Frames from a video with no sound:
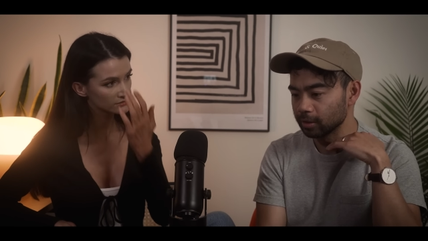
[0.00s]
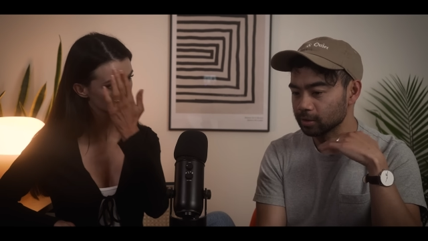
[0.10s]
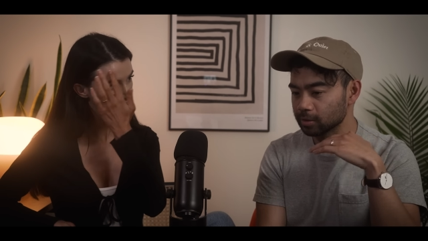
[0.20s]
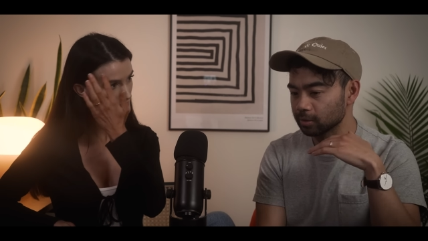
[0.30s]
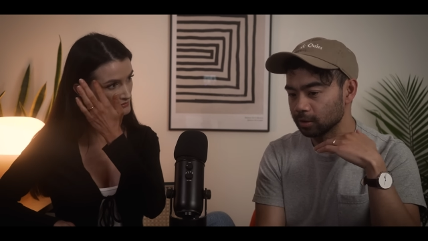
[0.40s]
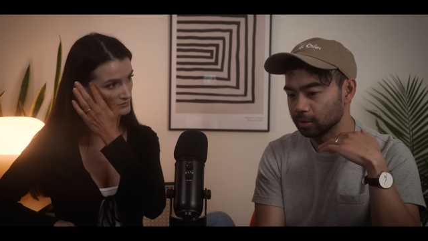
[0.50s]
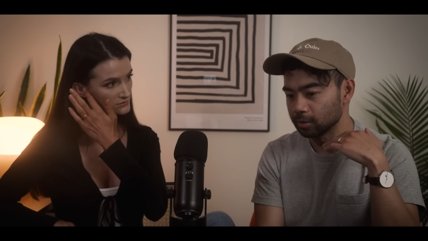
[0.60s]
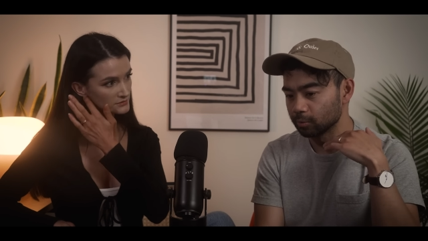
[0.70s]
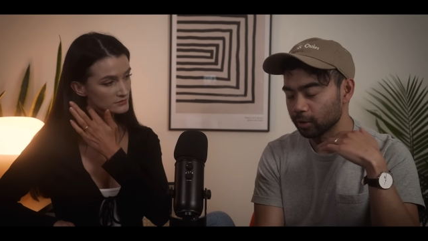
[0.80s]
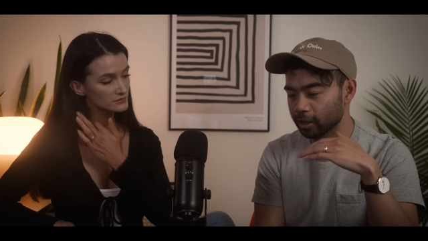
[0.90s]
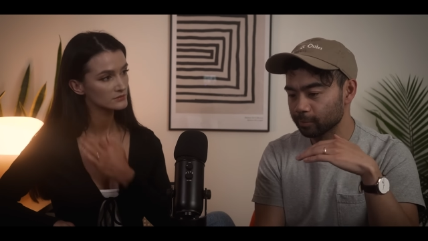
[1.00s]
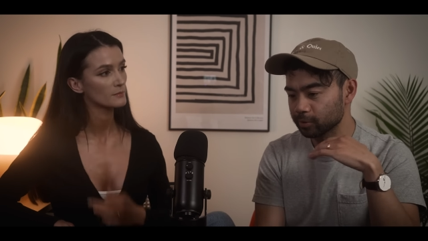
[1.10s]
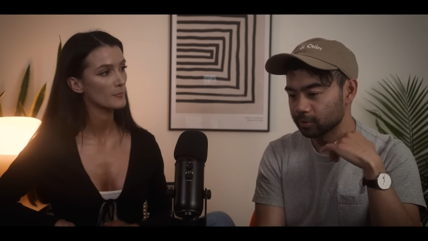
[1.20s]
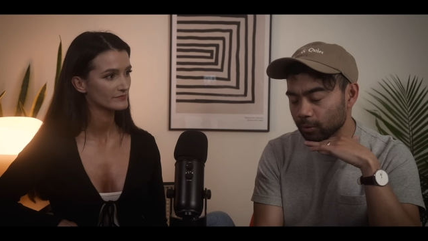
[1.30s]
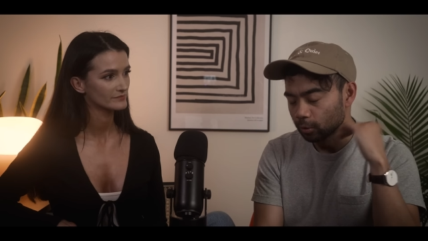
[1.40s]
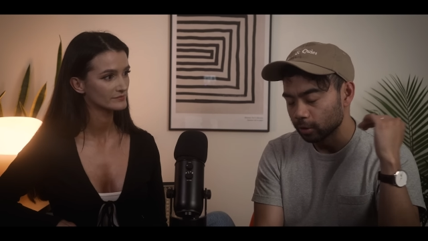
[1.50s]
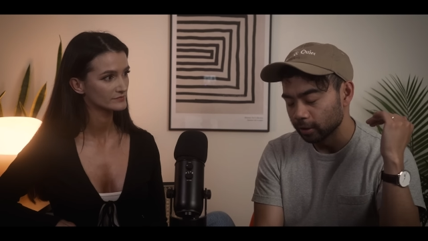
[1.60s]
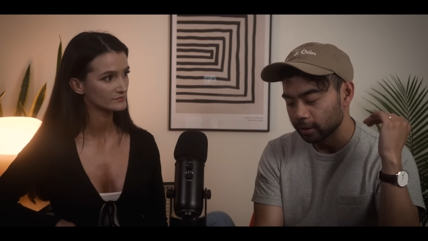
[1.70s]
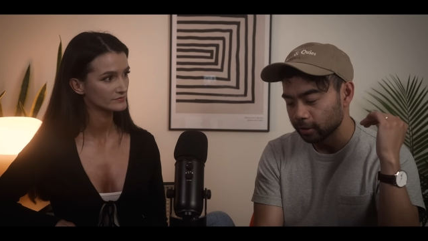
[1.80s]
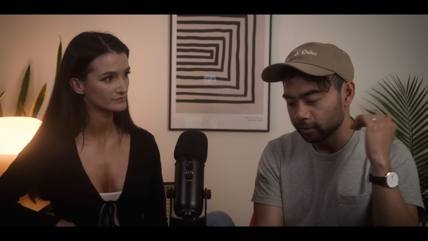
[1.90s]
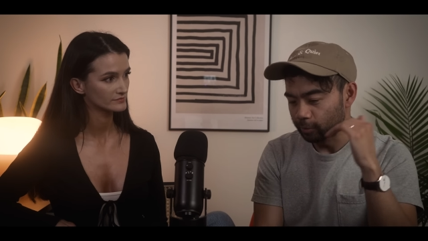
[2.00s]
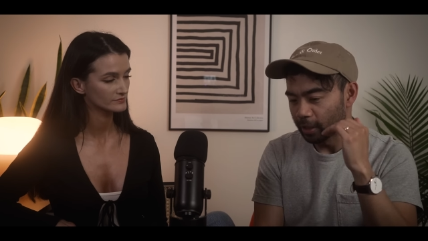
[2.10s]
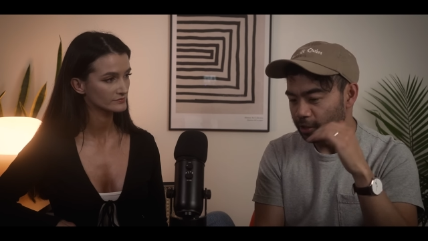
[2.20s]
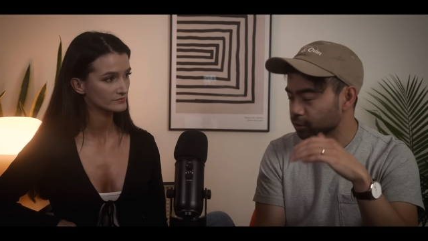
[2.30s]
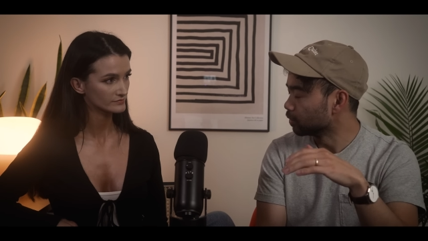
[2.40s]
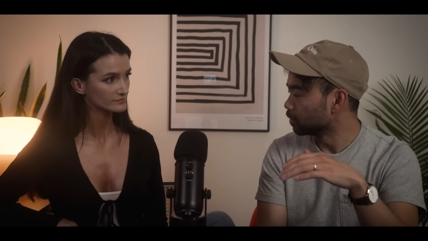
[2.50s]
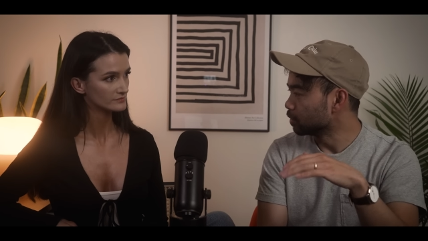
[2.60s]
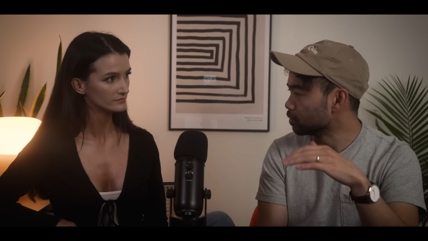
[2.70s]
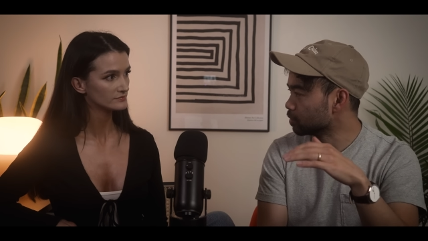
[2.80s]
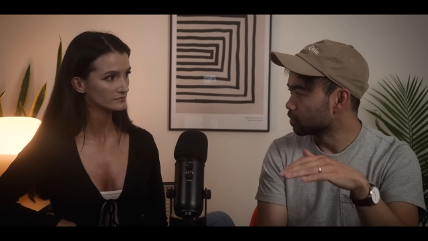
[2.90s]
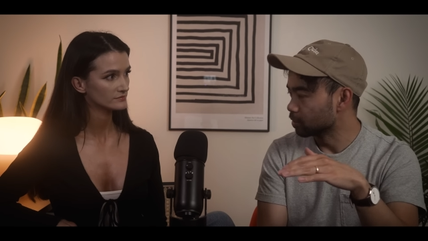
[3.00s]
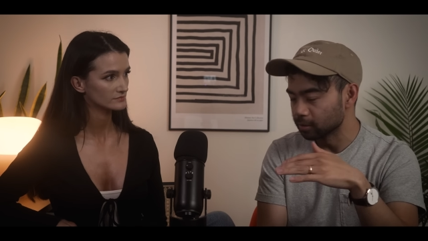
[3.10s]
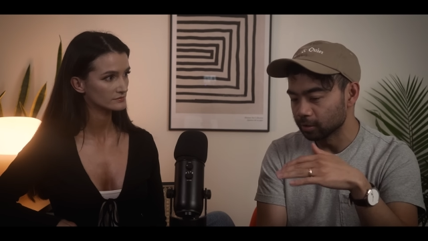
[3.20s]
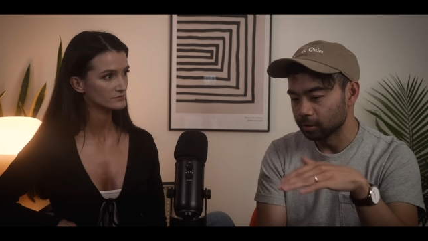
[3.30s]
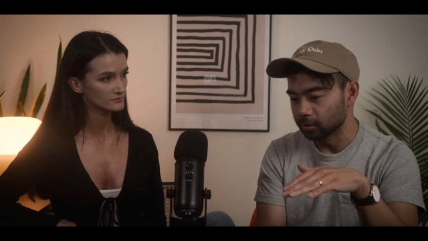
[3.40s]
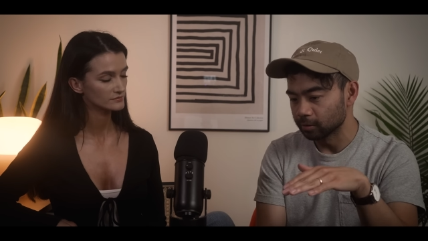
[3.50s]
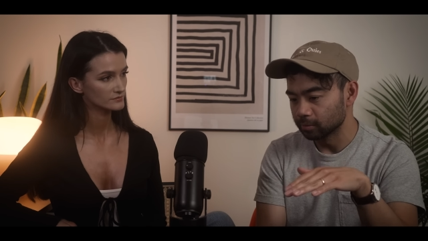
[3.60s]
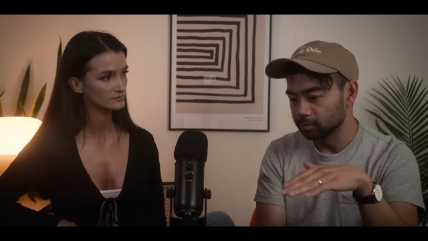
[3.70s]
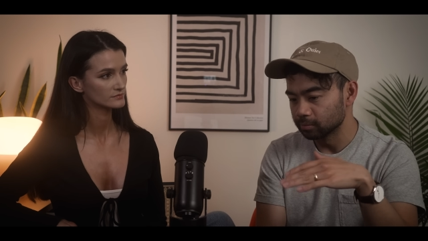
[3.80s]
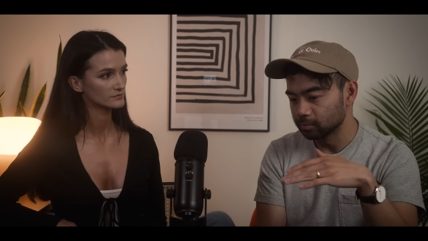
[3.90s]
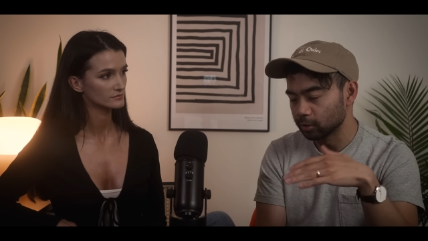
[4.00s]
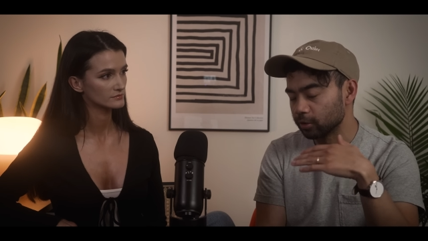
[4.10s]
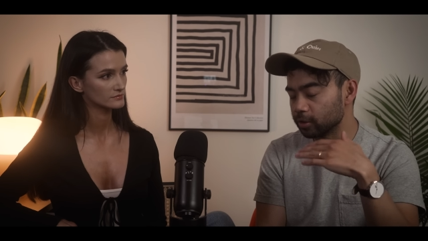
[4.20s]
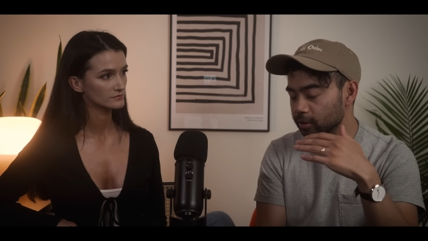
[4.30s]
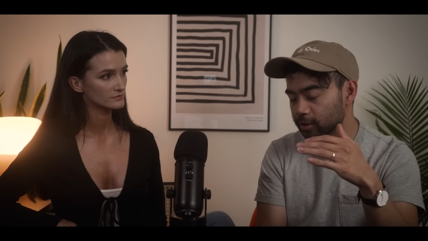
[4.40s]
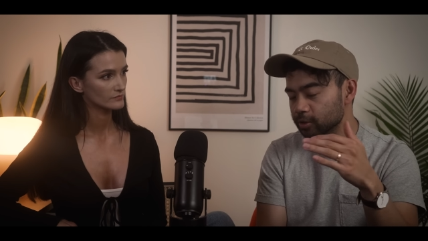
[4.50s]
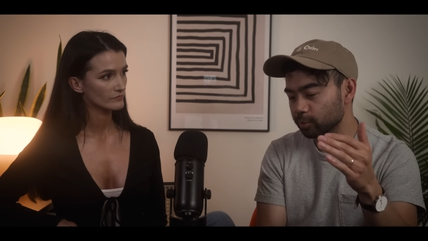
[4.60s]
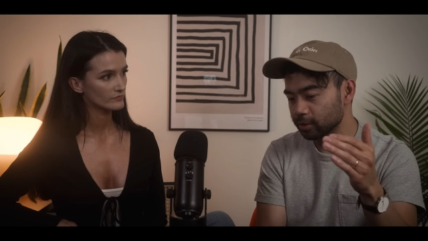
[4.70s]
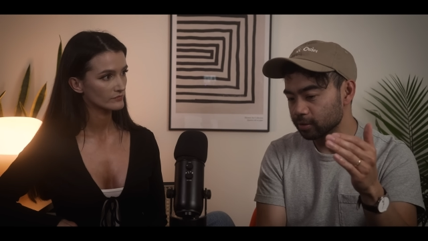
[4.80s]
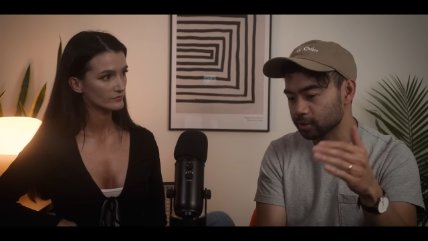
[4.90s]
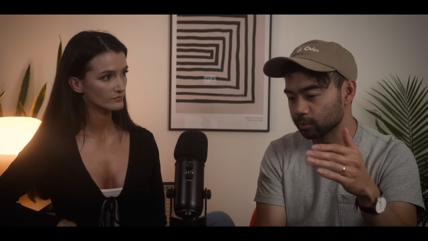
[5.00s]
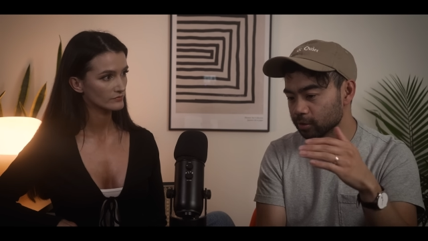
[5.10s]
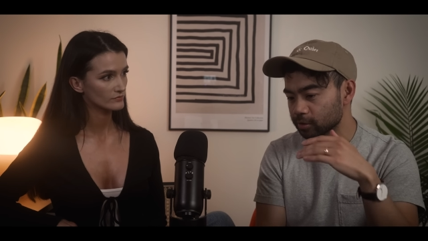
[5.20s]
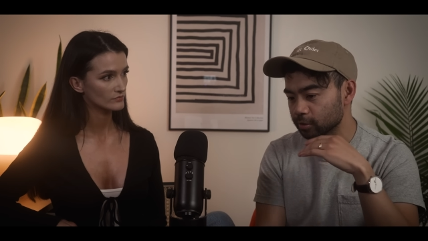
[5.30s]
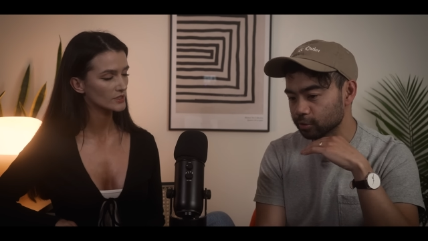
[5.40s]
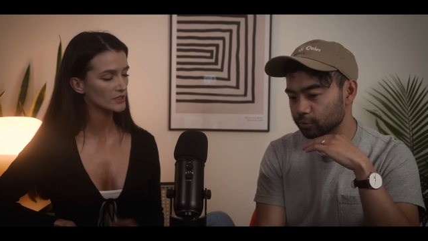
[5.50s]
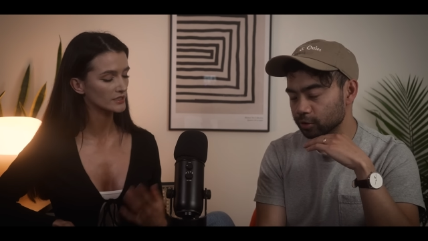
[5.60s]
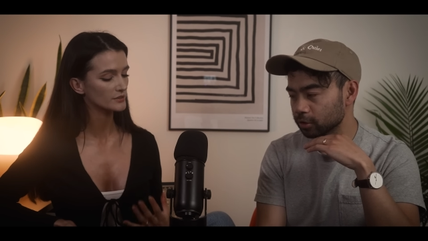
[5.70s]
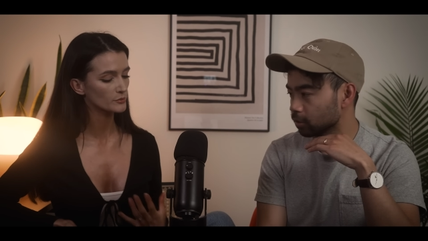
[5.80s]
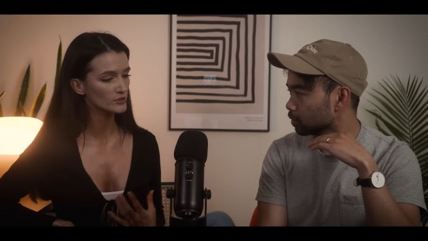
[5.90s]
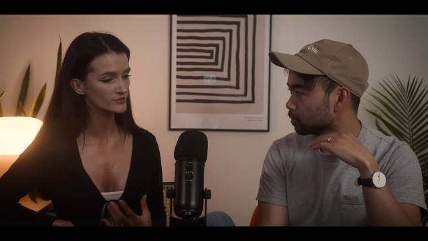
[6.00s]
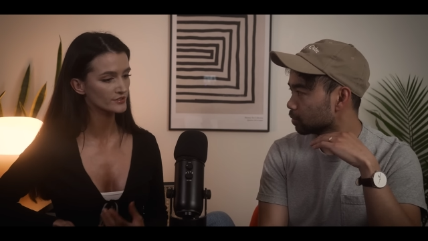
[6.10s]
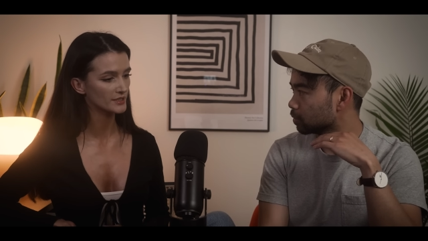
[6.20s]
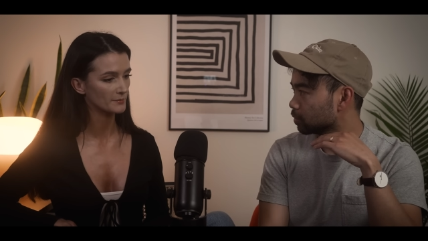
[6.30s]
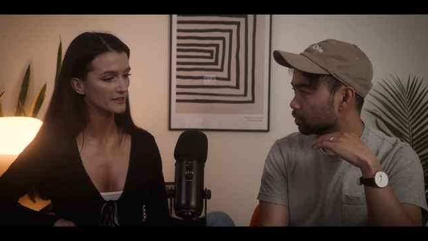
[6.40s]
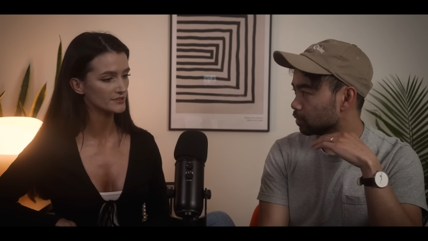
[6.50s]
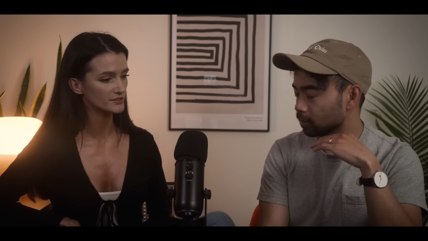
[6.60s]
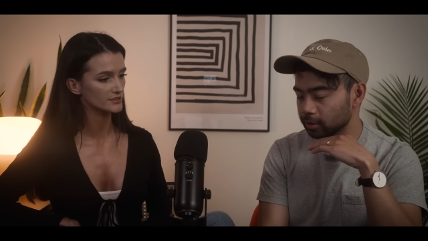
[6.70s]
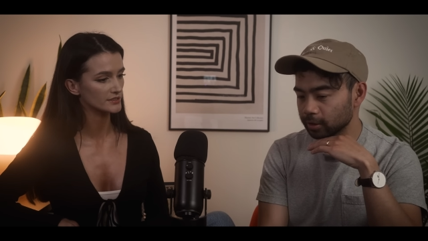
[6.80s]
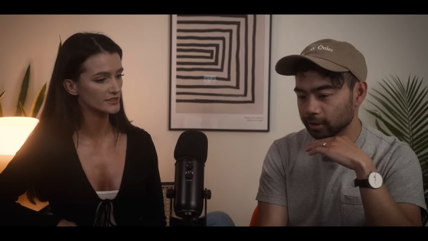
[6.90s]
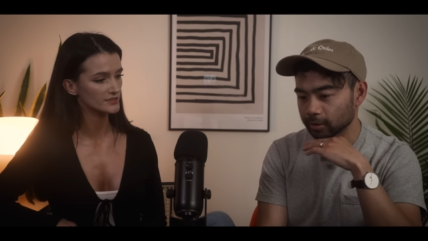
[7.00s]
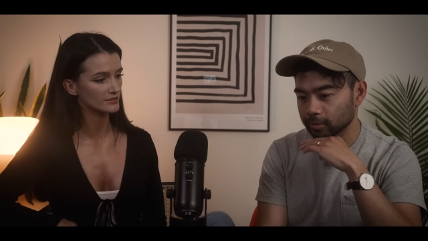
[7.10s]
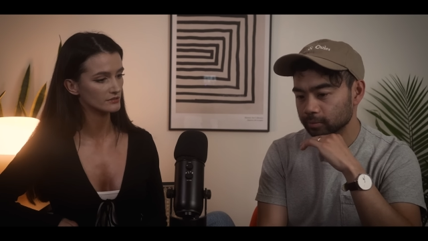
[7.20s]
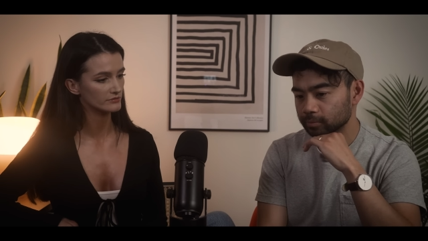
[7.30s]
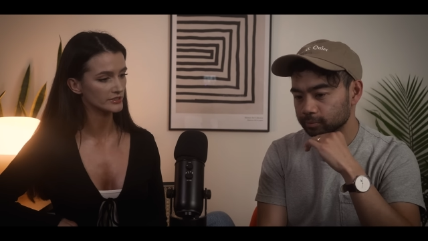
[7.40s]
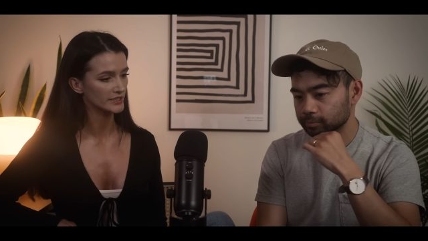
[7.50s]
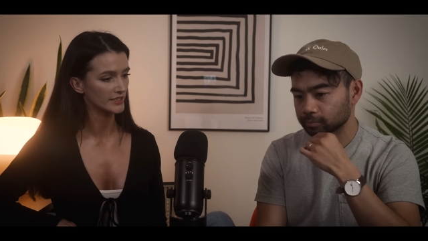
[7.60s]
Speaker 1: he's, he raps, or like kind of the passion he uses in, in character he displays in some of the songs. Yeah, sure. he
Speaker 2: was very passionate. Yeah, he sounded very